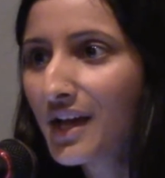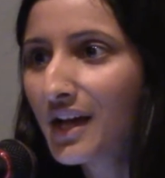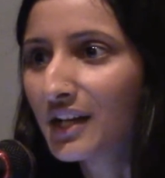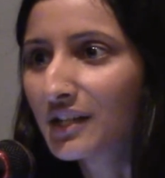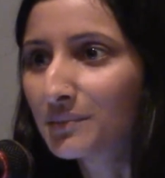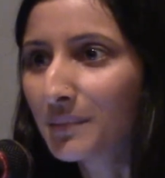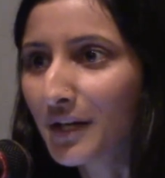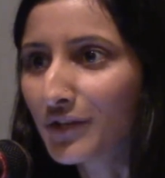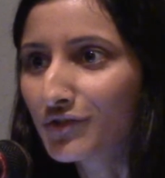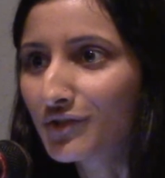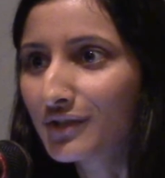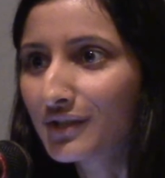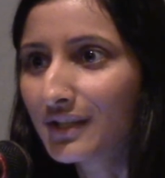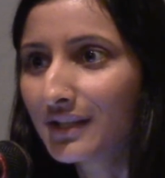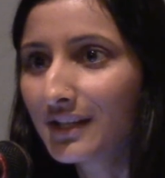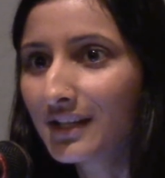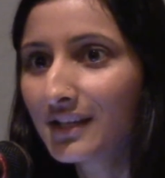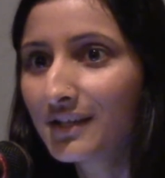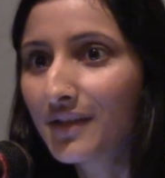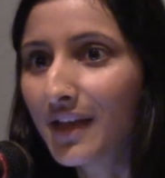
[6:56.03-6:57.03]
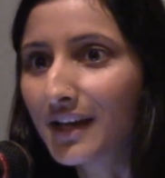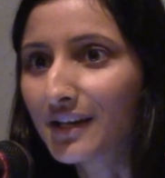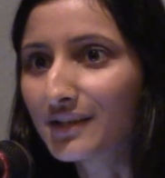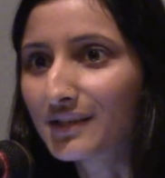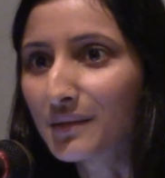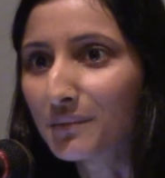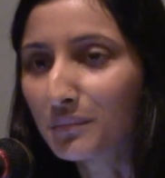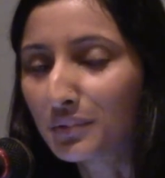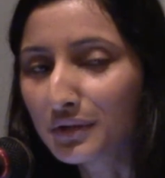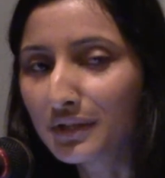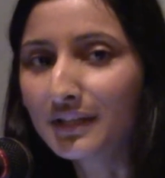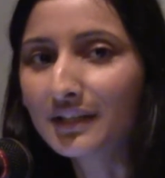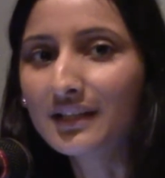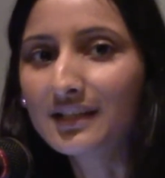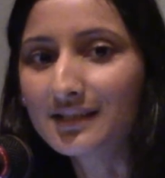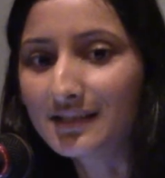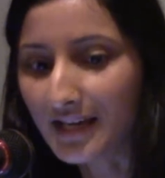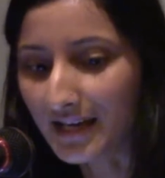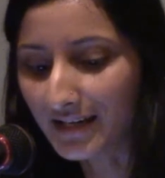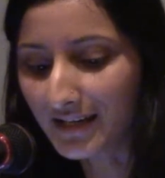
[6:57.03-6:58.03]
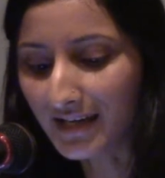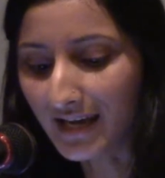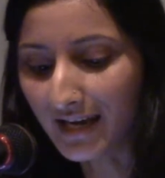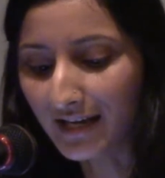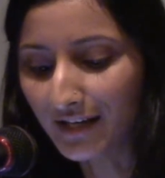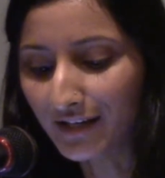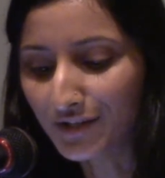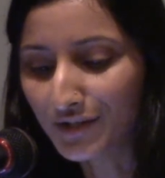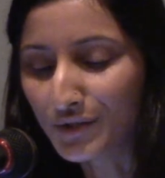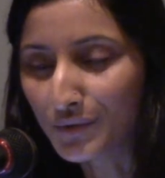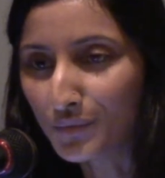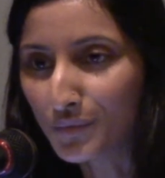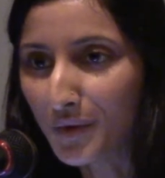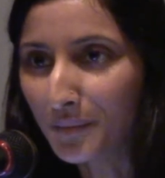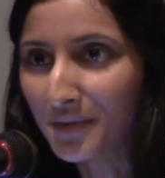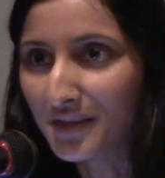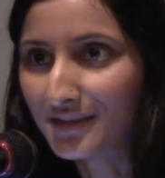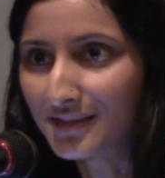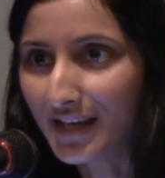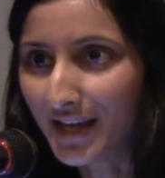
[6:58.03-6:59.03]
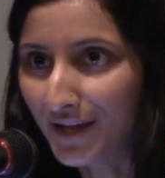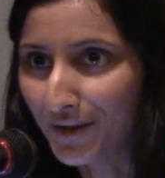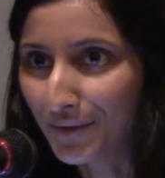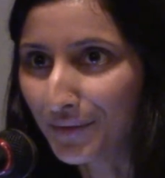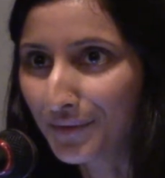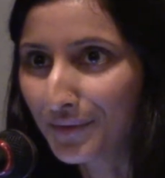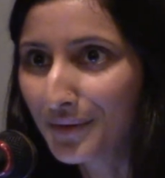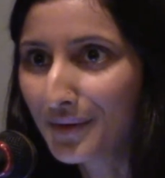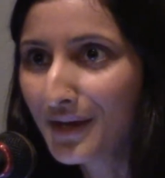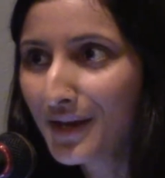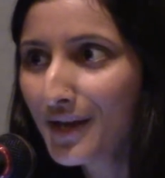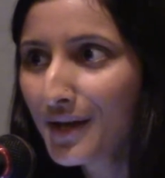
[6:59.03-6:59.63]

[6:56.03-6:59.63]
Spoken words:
a specialty that is completely dedicated to women's health.